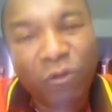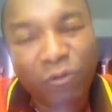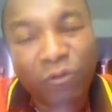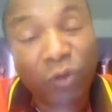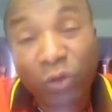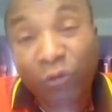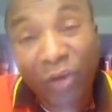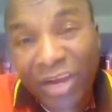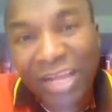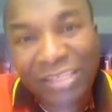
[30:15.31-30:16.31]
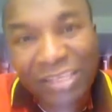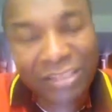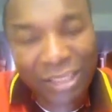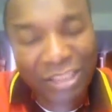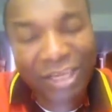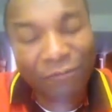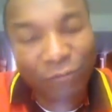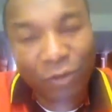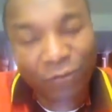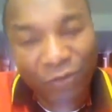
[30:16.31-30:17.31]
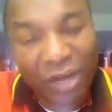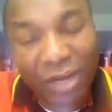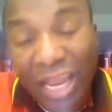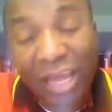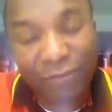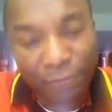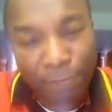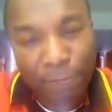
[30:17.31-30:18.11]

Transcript: for your very existence and for your very life.